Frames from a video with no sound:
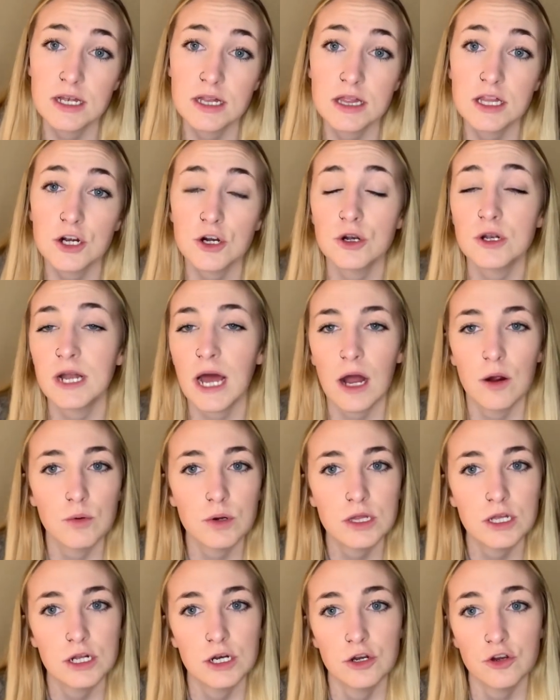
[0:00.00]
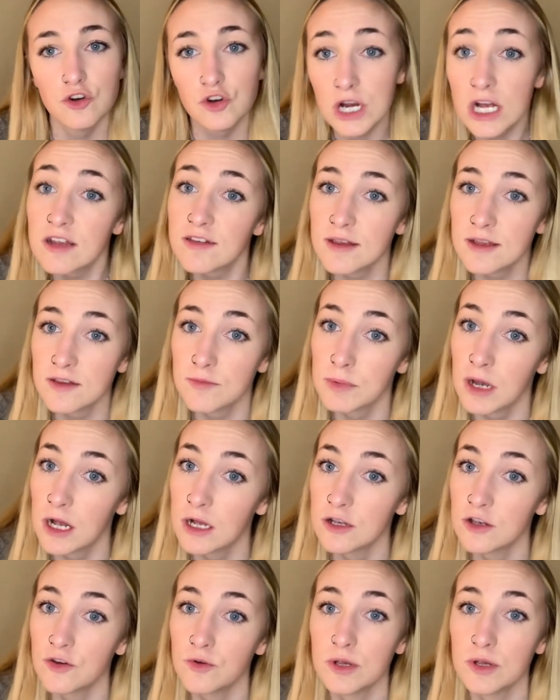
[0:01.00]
they're not really gonna stress as much